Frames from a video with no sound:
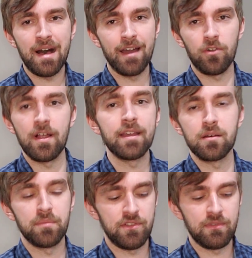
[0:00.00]
I don't like
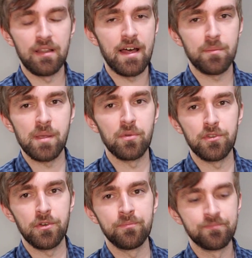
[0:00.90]
them, but a lot of people
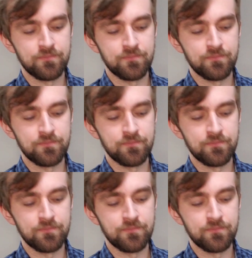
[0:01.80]
do.